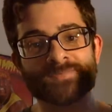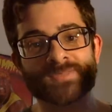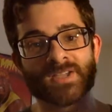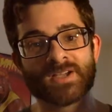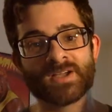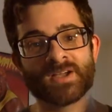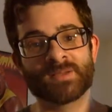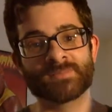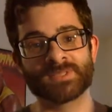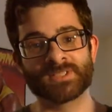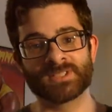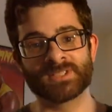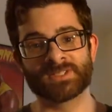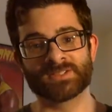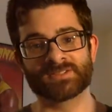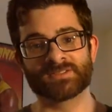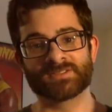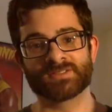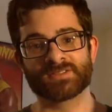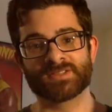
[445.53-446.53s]
I
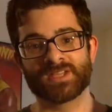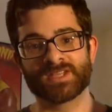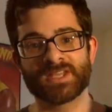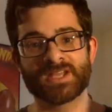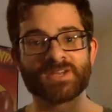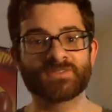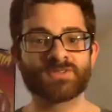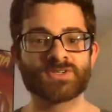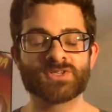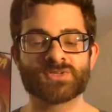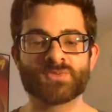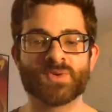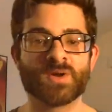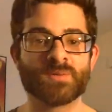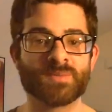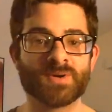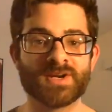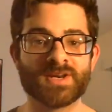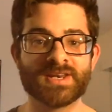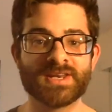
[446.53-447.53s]
mean, again, if you just want
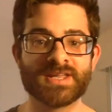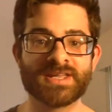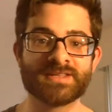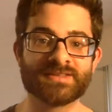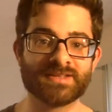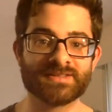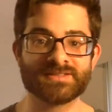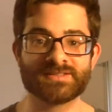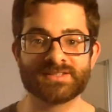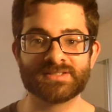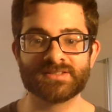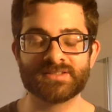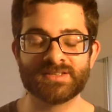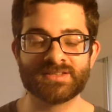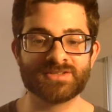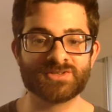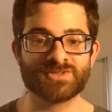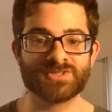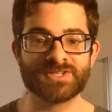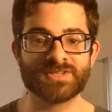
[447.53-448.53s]
to put it
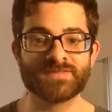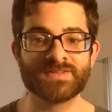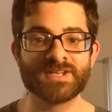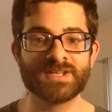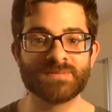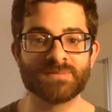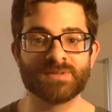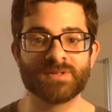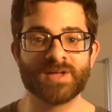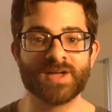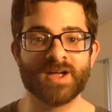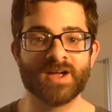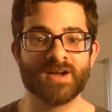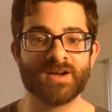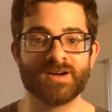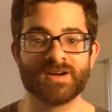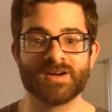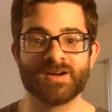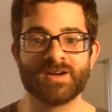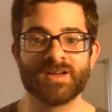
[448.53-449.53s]
in your DVD
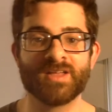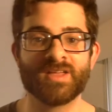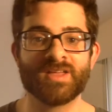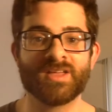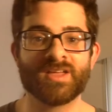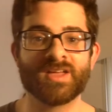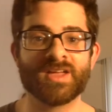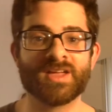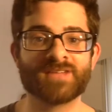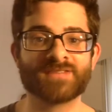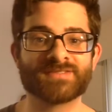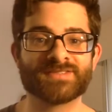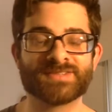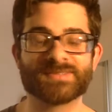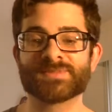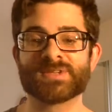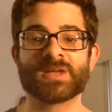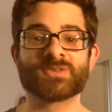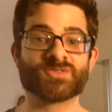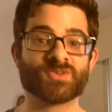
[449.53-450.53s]
player, and
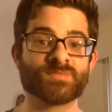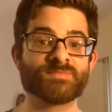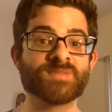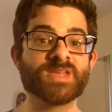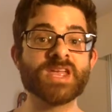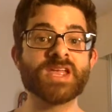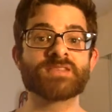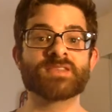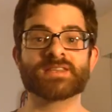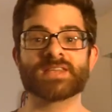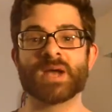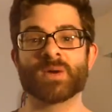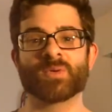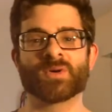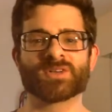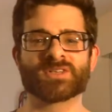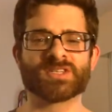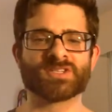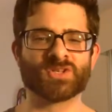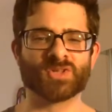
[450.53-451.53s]
sometimes for me, the
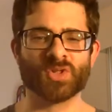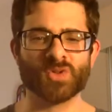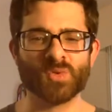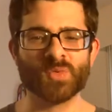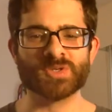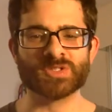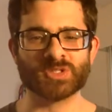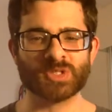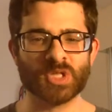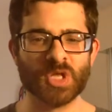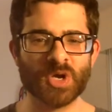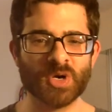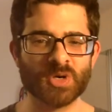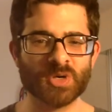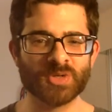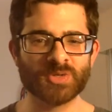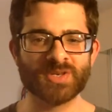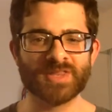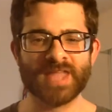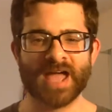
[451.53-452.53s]
network doesn't always
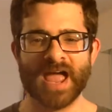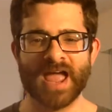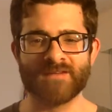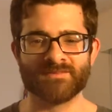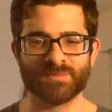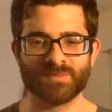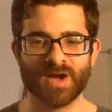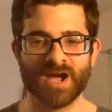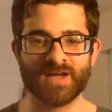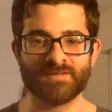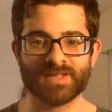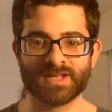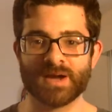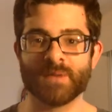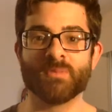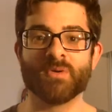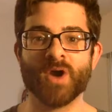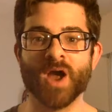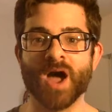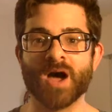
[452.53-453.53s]
load. I have like
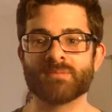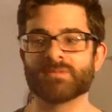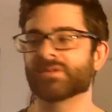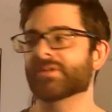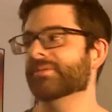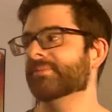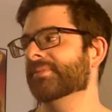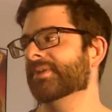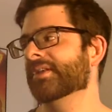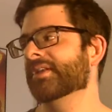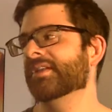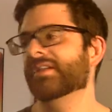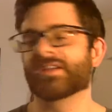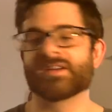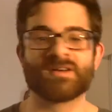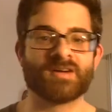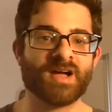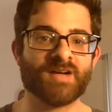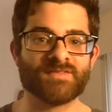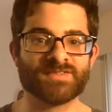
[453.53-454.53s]
a problem.
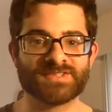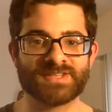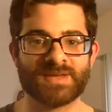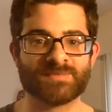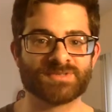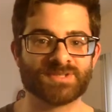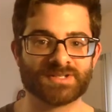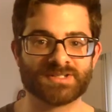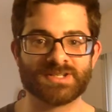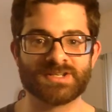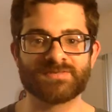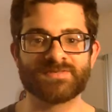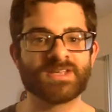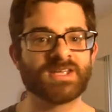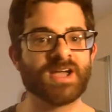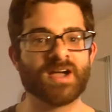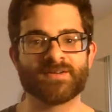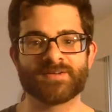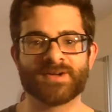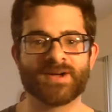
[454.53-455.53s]
I have a Samsung
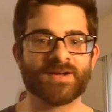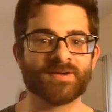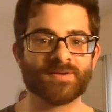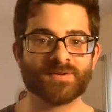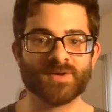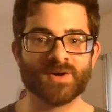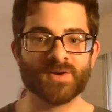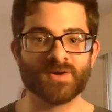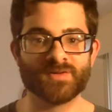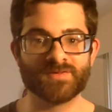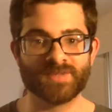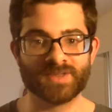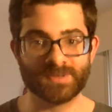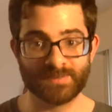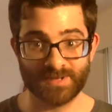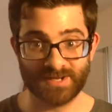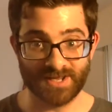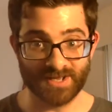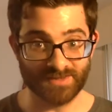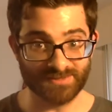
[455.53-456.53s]
TV. I don't know if
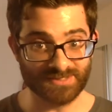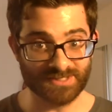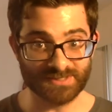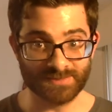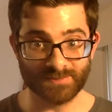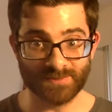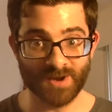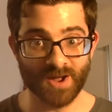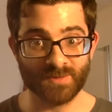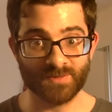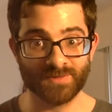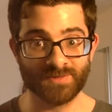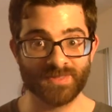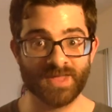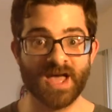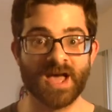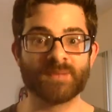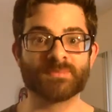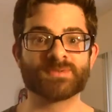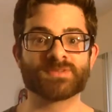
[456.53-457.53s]
anybody else has a problem with
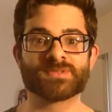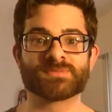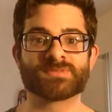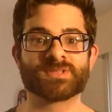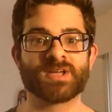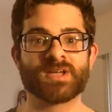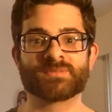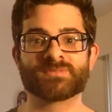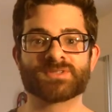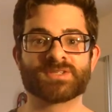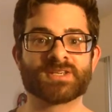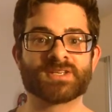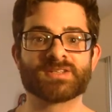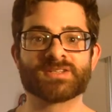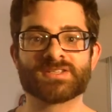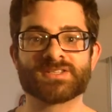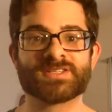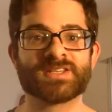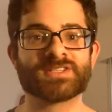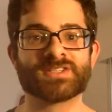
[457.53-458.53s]
that, but sometimes like it
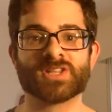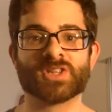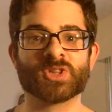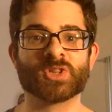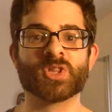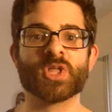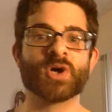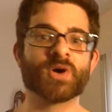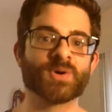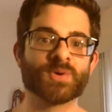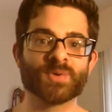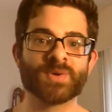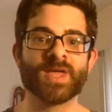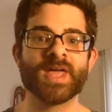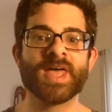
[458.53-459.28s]
just doesn't load,